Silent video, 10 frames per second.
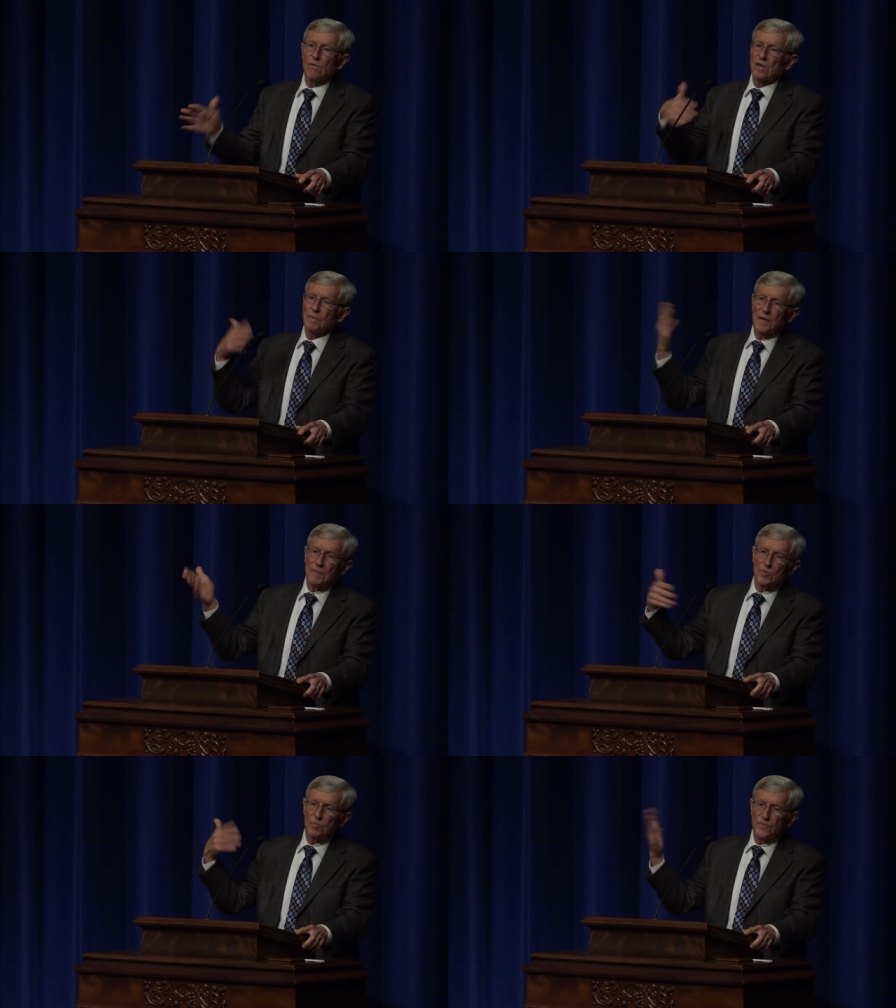wrote a
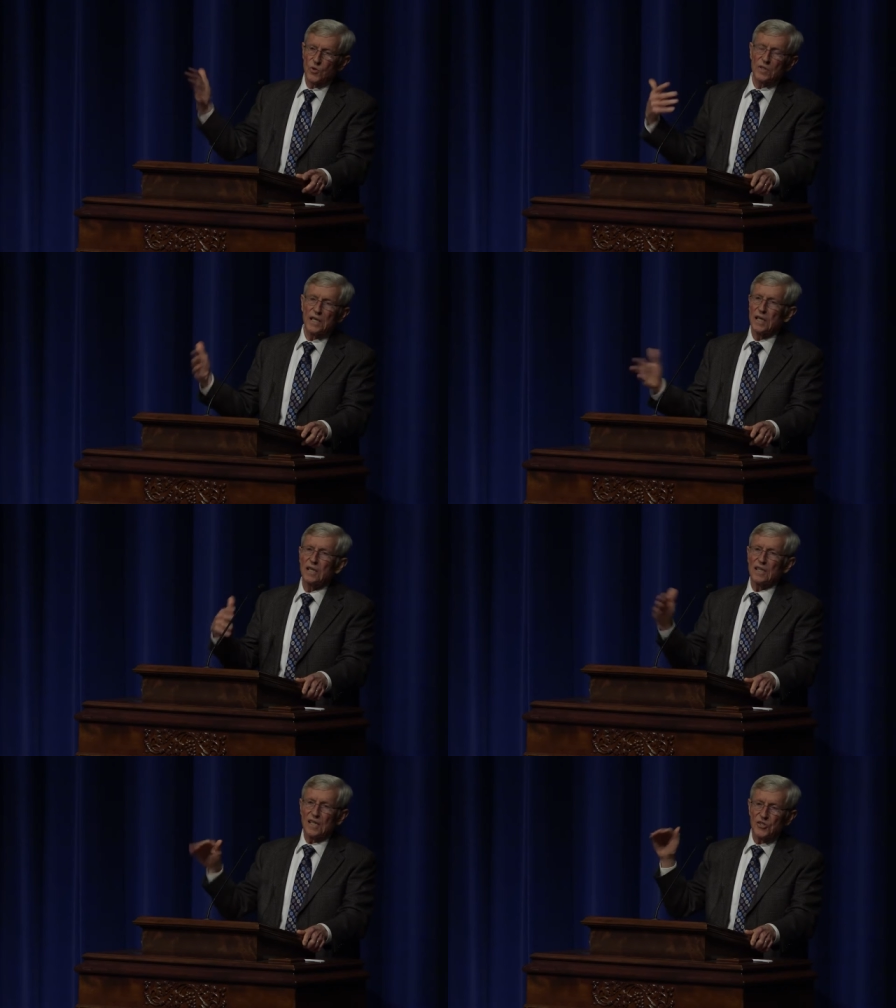paper before they
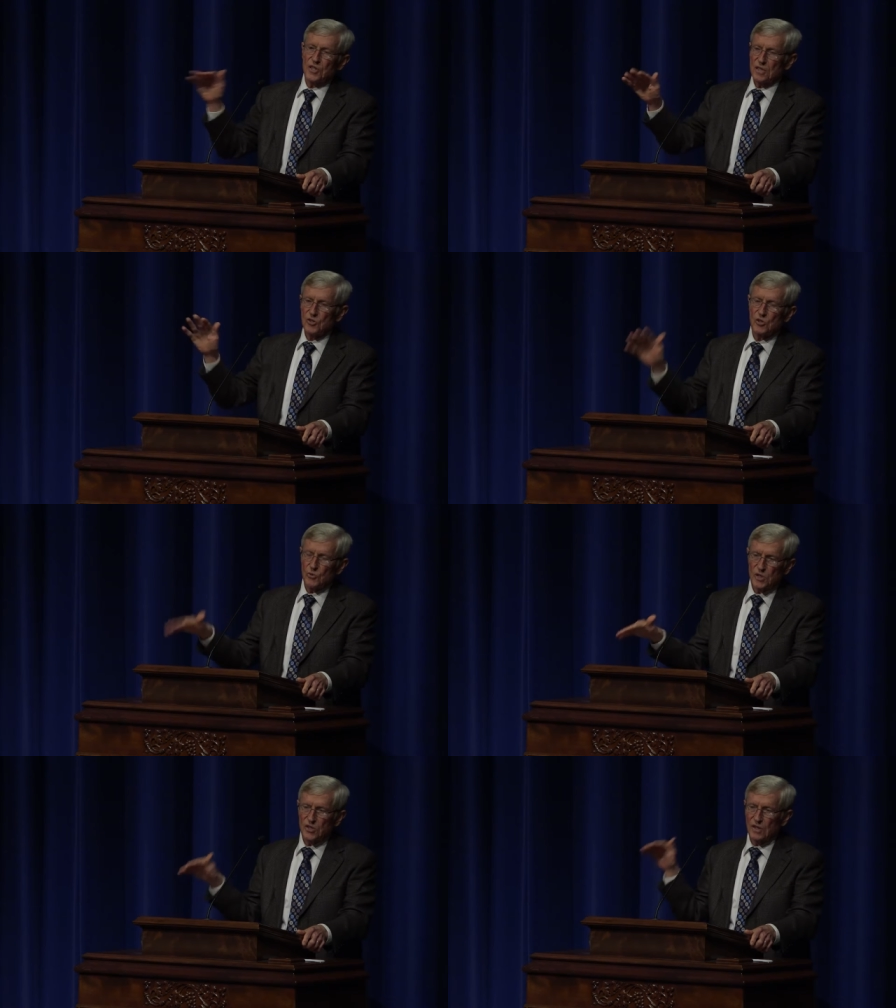did it, and I said, this
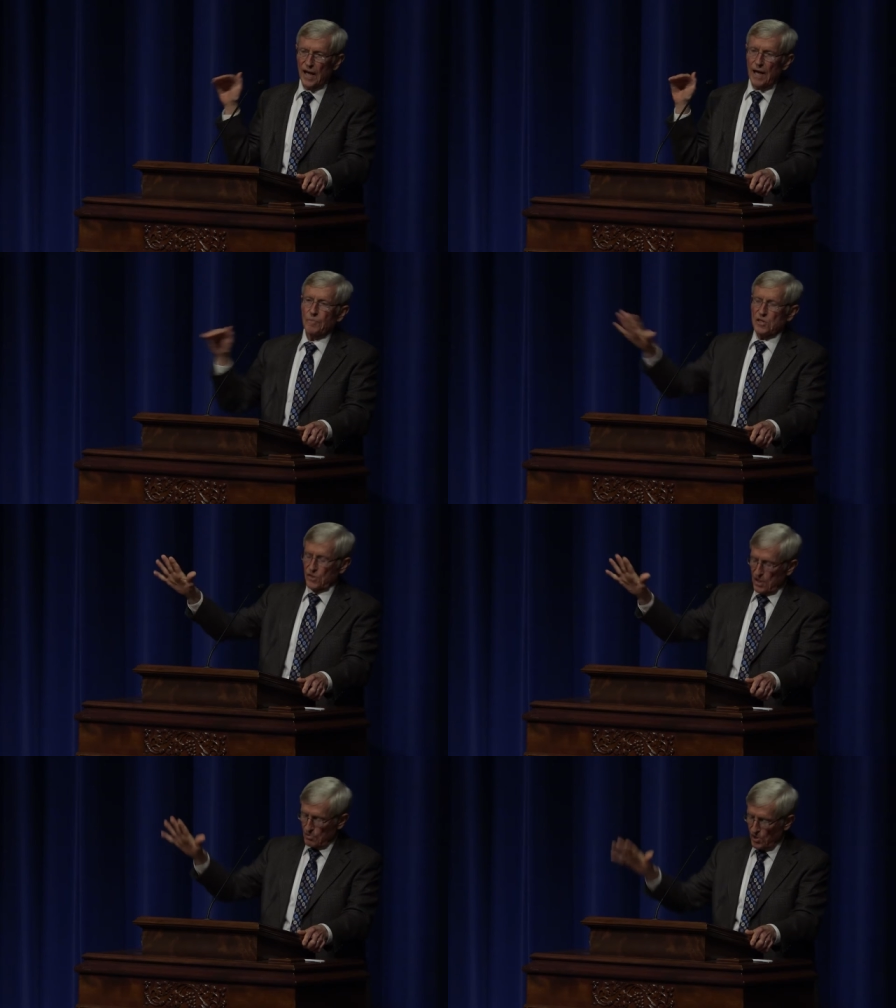is what's going to happen.
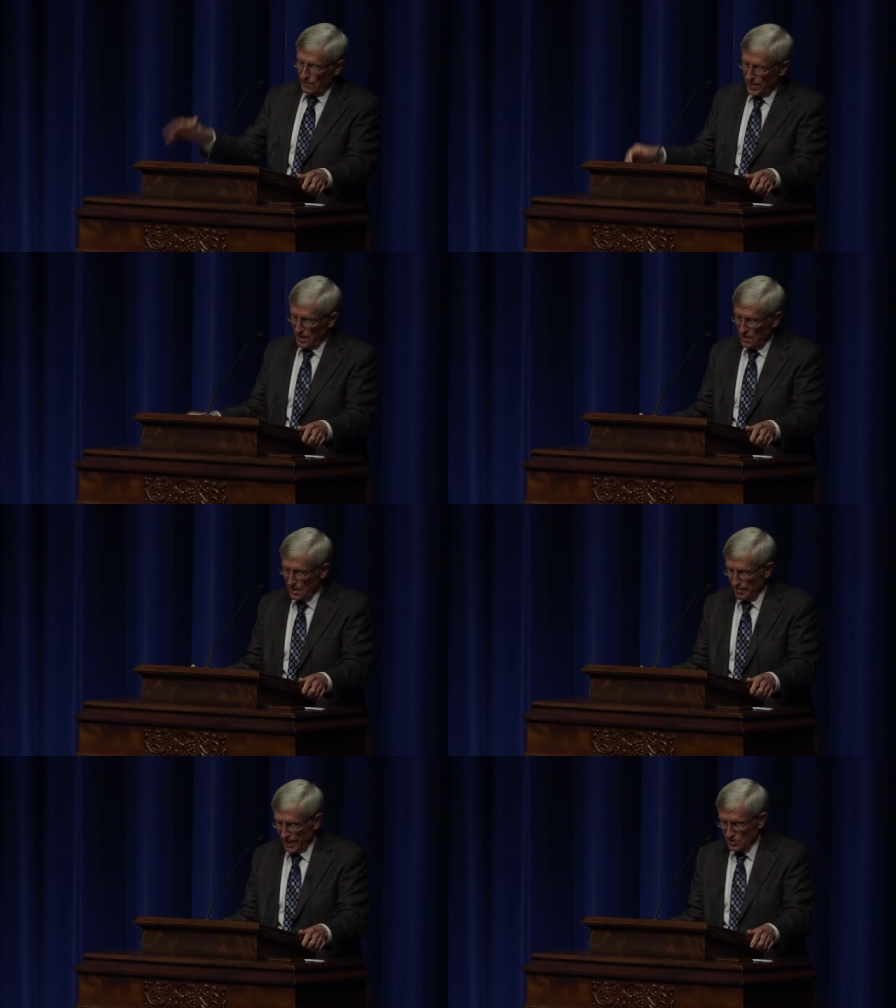You're going to move it into
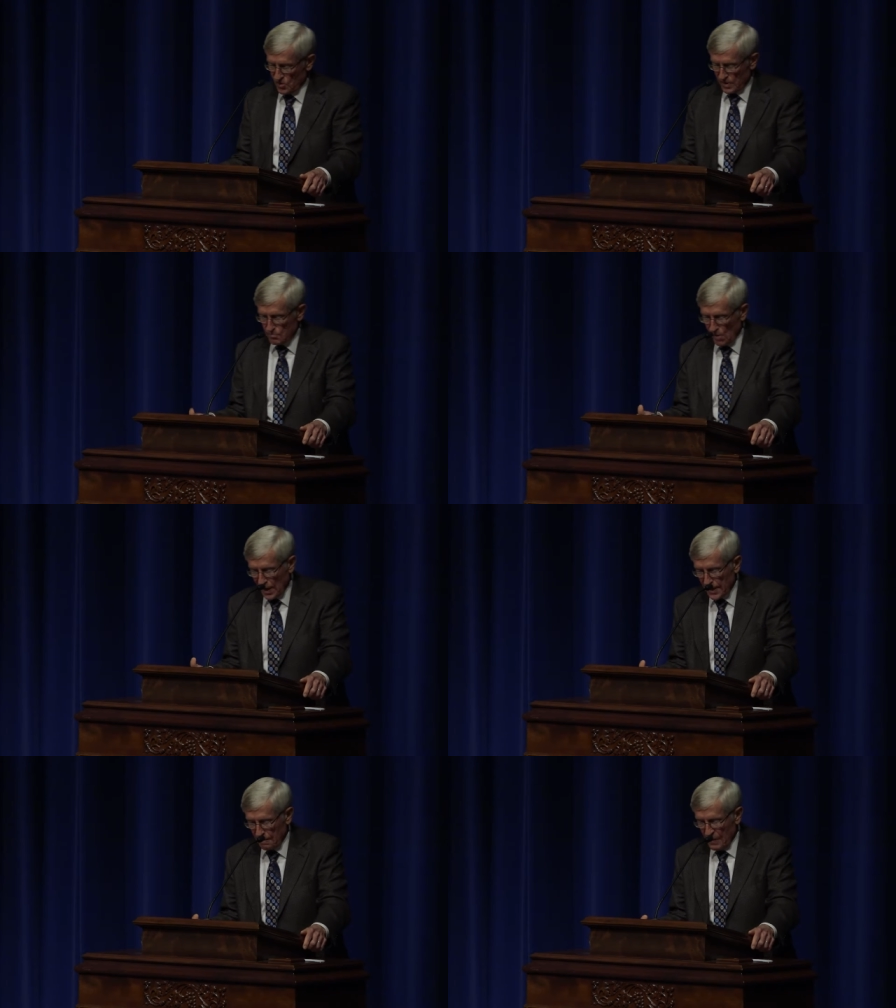the mainstream
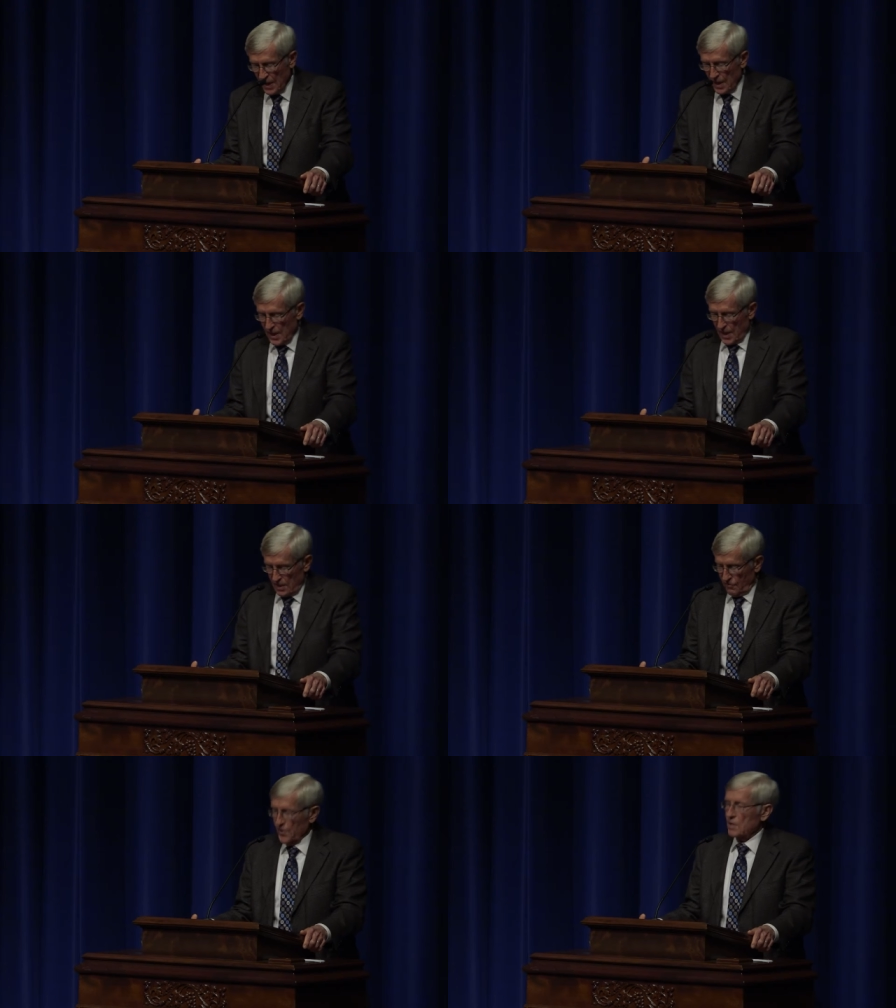market,
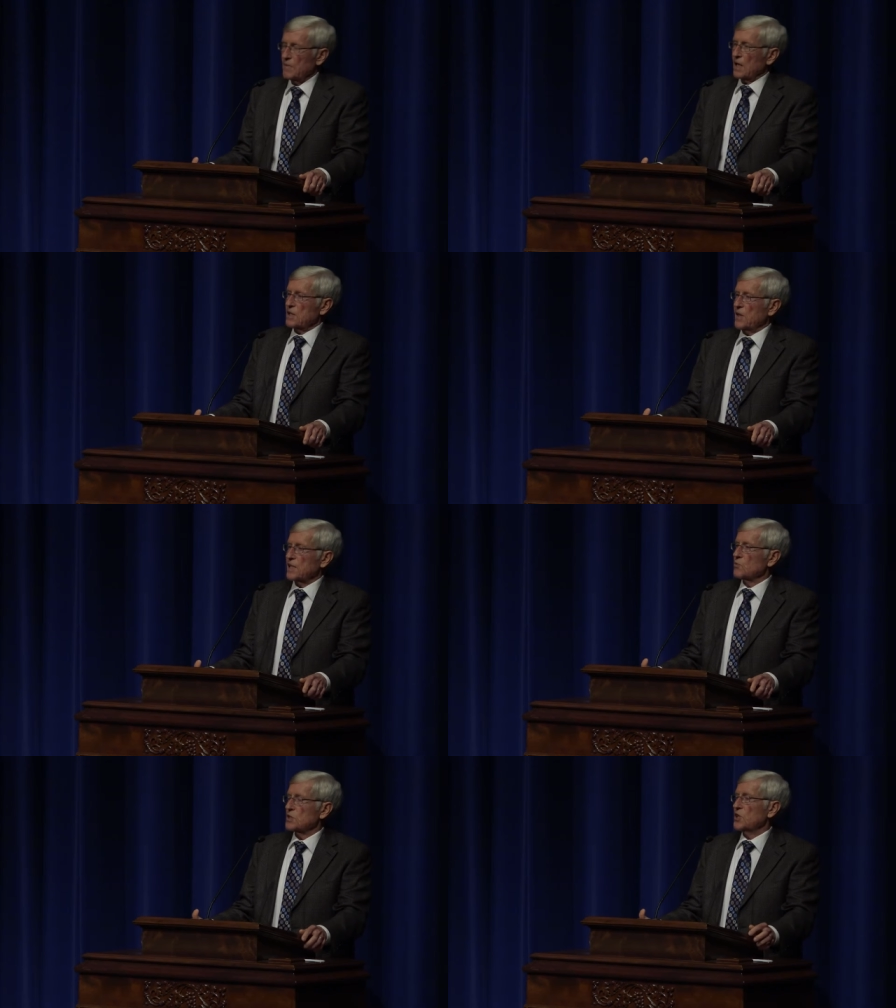and the fundamentally
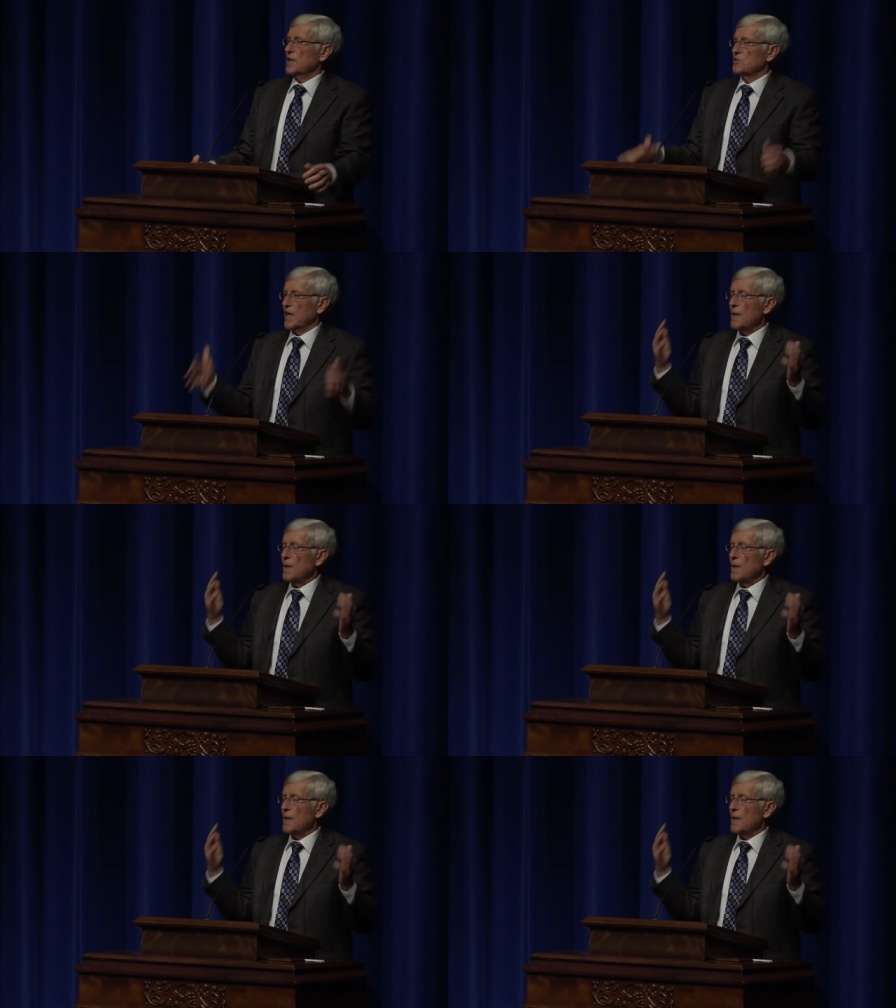thing will change. And